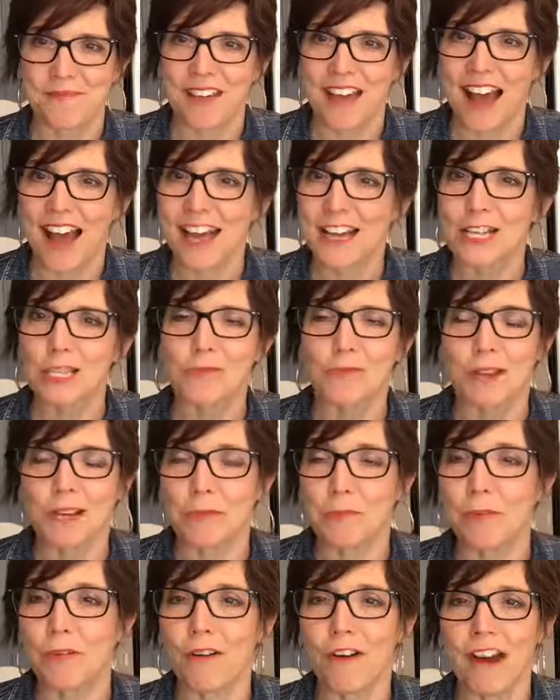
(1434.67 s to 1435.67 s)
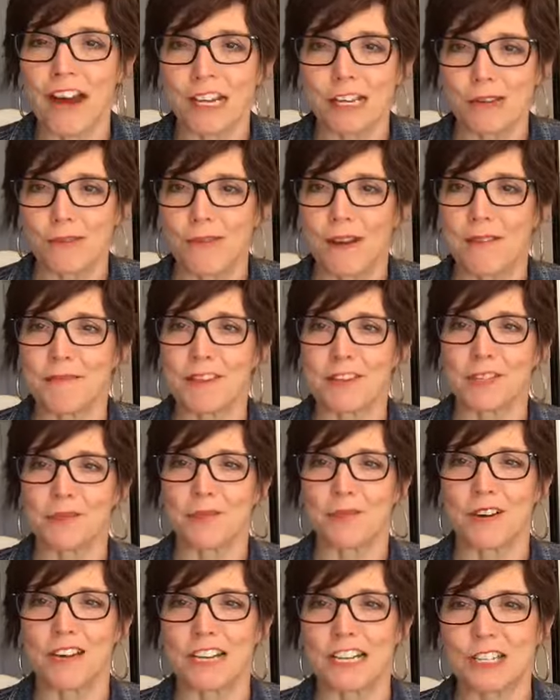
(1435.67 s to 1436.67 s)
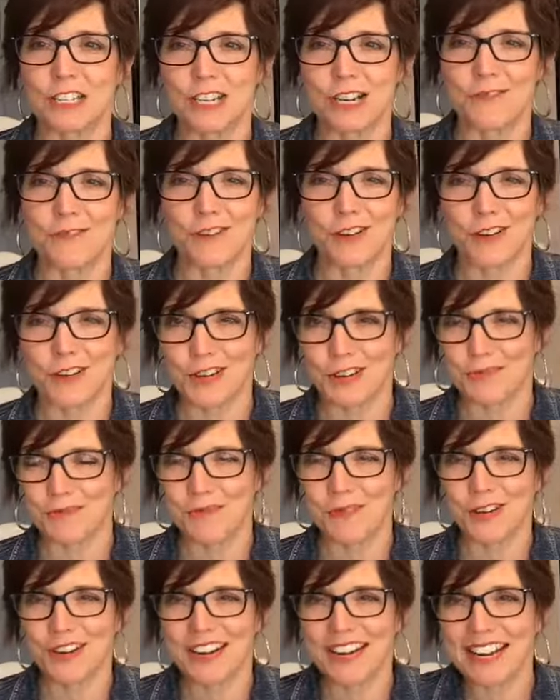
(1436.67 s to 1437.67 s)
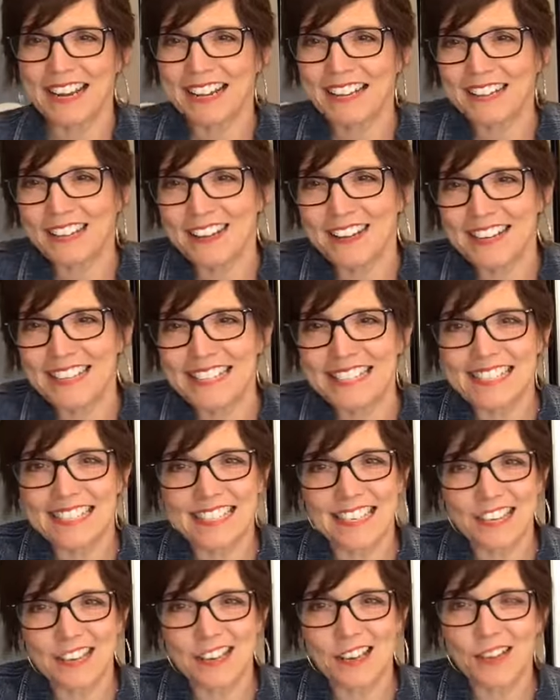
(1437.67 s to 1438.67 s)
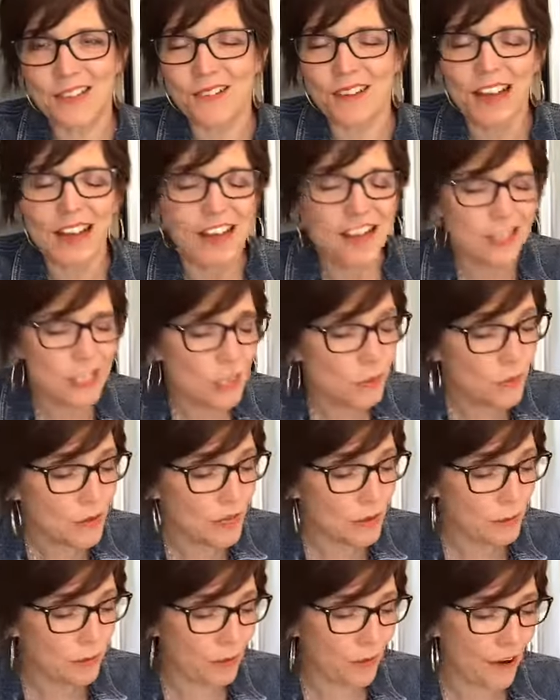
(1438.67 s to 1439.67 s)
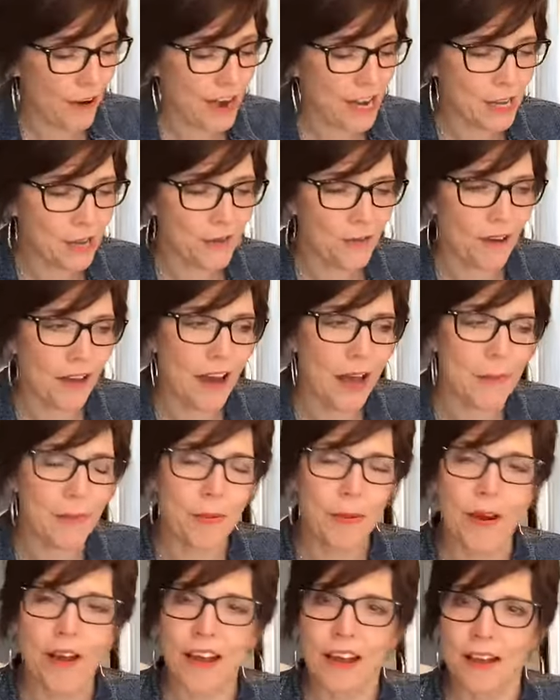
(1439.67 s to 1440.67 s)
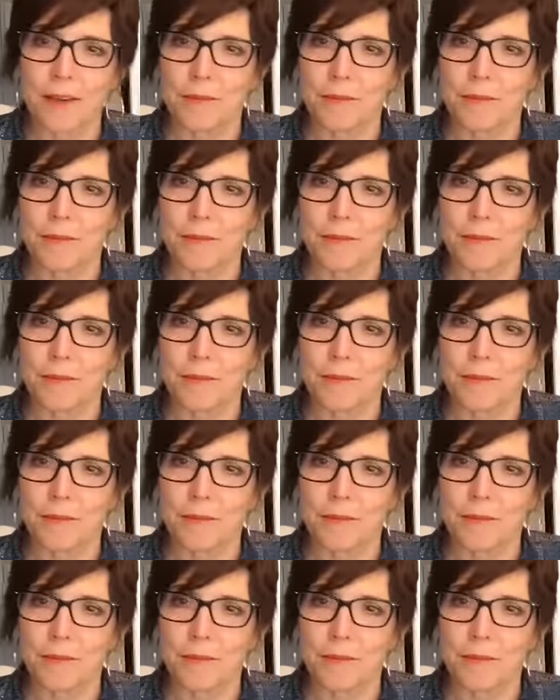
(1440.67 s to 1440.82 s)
I just want to pray you up this morning. Jennifer, good morning. Good to see you. Just want to pray you up and